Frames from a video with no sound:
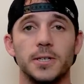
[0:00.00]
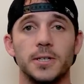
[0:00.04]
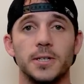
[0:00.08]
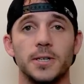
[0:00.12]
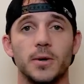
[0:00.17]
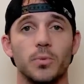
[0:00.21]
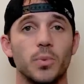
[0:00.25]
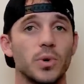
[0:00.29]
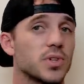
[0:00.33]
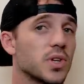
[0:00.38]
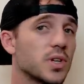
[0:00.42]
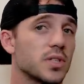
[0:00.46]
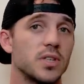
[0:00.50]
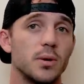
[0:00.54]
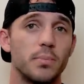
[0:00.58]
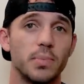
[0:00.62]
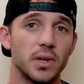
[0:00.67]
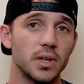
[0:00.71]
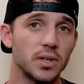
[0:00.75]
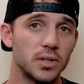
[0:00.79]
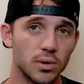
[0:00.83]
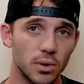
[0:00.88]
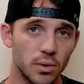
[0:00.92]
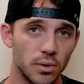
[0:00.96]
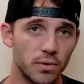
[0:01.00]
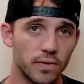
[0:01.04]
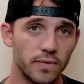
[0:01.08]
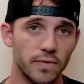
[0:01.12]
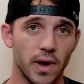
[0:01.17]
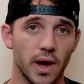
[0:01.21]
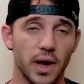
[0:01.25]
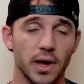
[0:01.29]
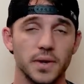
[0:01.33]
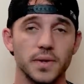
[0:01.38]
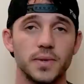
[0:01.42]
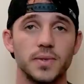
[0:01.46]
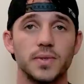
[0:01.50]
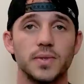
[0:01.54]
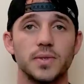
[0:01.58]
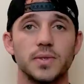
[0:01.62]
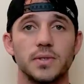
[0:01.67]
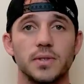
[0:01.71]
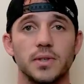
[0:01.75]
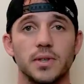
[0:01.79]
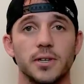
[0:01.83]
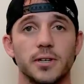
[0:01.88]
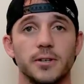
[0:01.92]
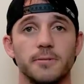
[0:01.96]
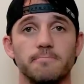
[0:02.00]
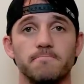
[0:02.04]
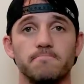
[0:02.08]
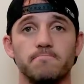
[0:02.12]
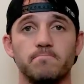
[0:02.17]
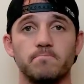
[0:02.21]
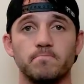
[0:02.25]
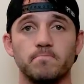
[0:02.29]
uh, which I typically don't advise, um,